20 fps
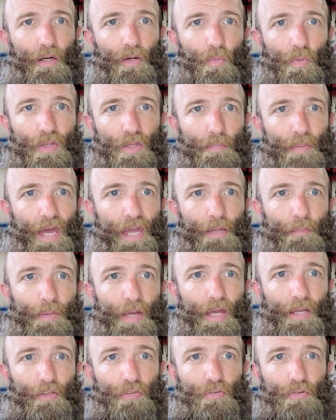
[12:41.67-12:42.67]
with the
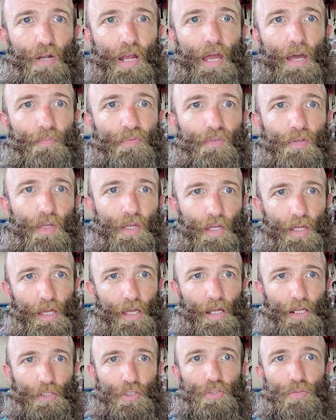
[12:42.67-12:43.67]
backpack straps,
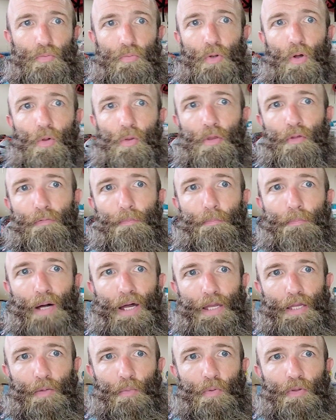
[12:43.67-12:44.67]
and I just roll the
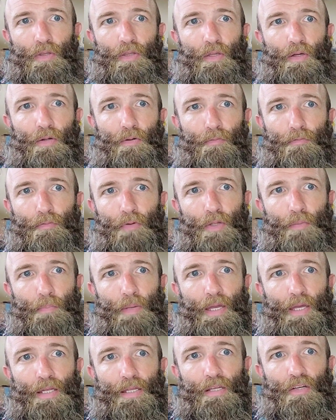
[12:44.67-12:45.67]
bike with the front
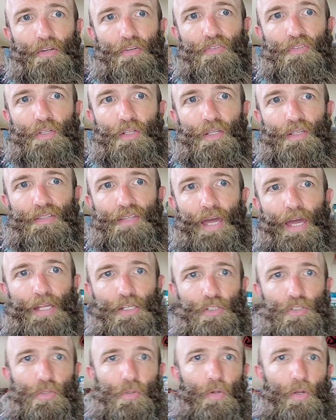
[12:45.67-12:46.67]
pannier still
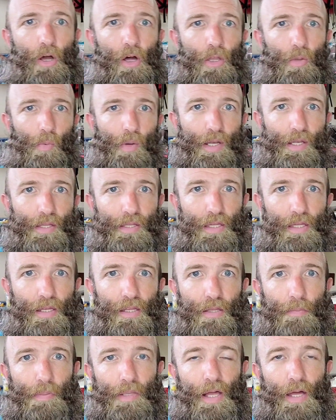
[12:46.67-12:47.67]
attached to it all the way to the
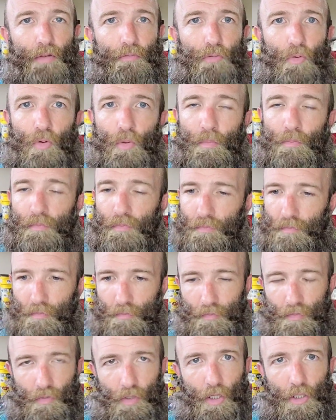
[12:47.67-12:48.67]
end of the platform.
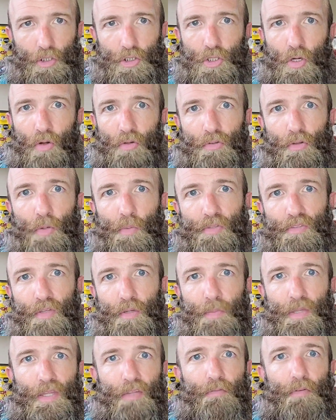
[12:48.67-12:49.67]
Luggage car is always
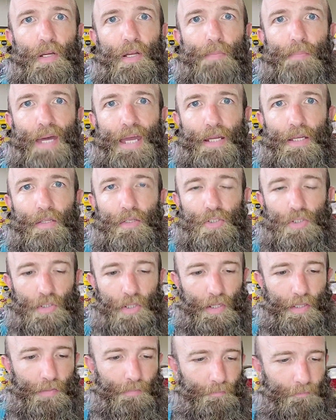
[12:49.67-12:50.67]
going to be at the very back of the
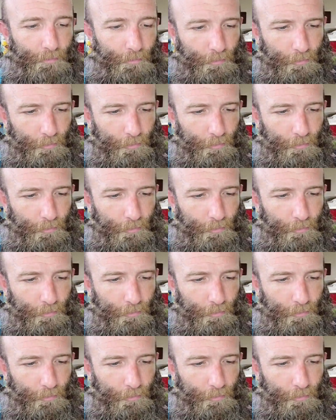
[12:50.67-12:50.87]
train.